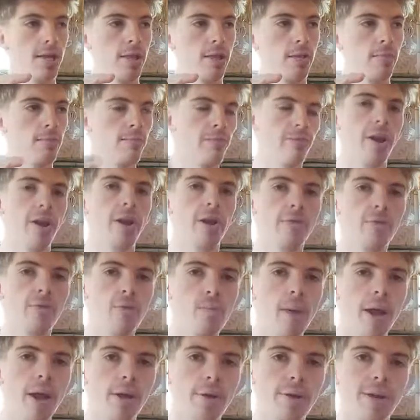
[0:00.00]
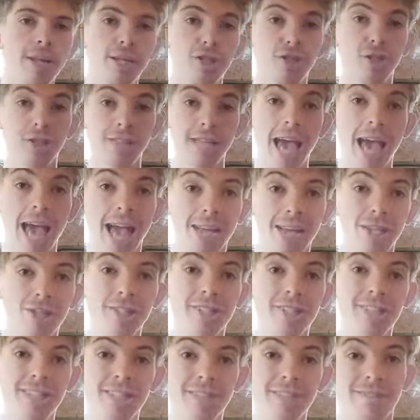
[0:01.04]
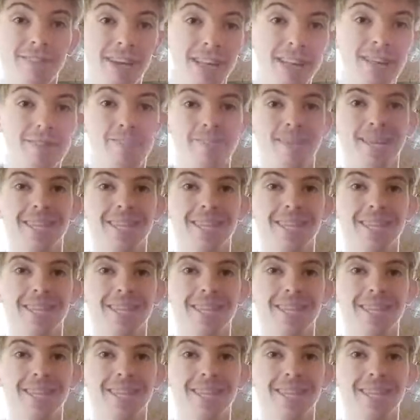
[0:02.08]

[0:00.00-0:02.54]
very few micronations actually develop